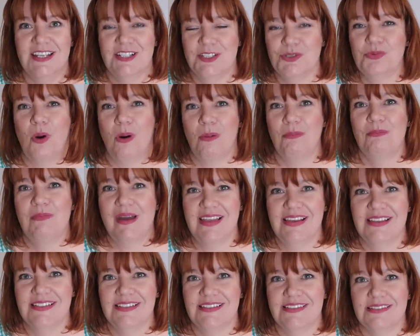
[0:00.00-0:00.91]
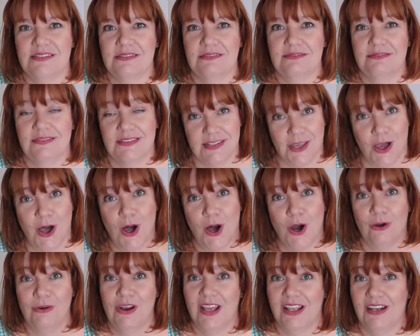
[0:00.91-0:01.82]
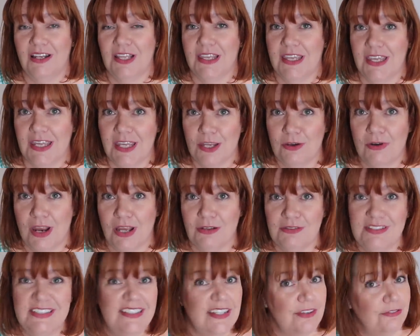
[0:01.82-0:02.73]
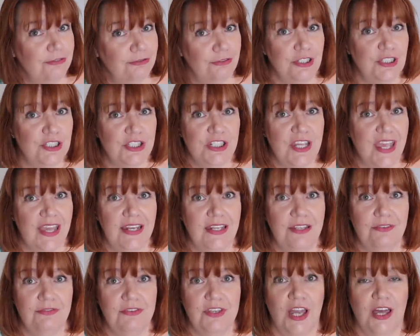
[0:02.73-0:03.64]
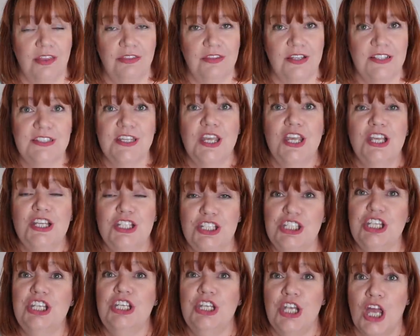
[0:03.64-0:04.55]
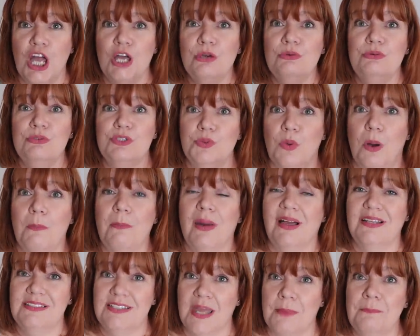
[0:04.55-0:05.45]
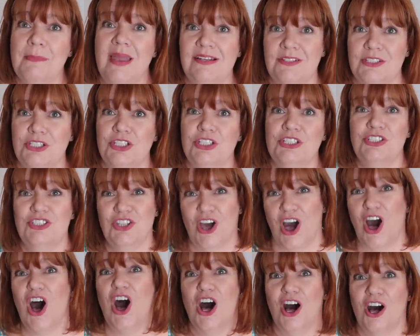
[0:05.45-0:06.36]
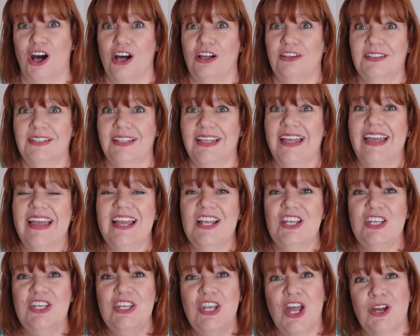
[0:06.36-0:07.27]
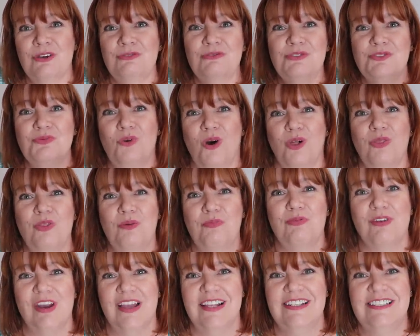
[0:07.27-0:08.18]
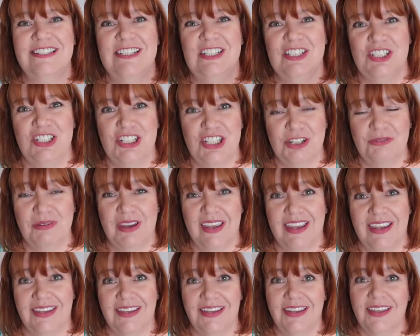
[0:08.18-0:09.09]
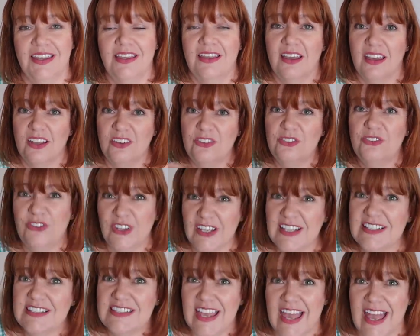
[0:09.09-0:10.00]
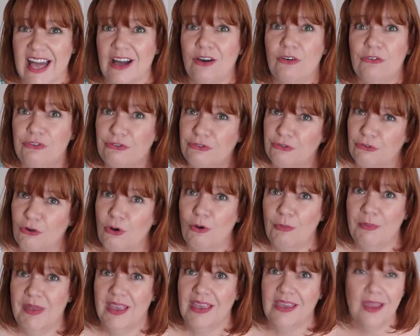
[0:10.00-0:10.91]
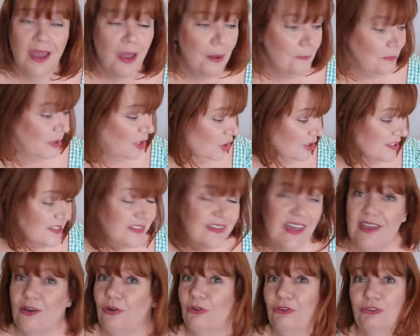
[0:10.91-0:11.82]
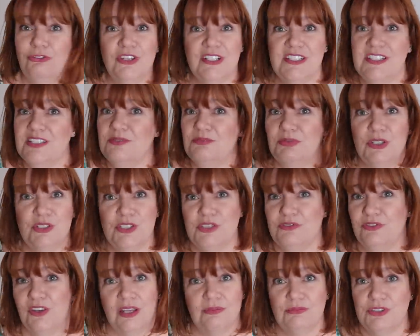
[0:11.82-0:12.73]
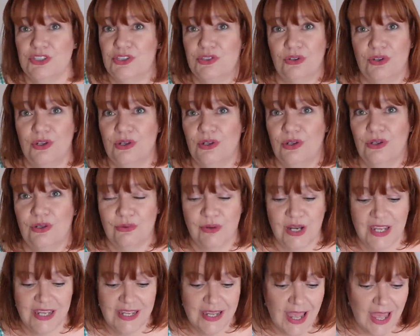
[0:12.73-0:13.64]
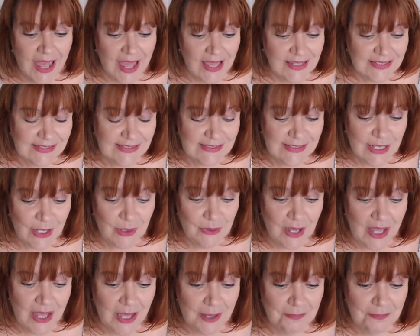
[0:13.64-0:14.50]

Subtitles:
is what makes Zahara and Lookiero different to any of the others. She knows what my dimensions are, knows what the brand is doing, and figures it out for me because they all fitted beautifully. I'm sure you'll agree. So,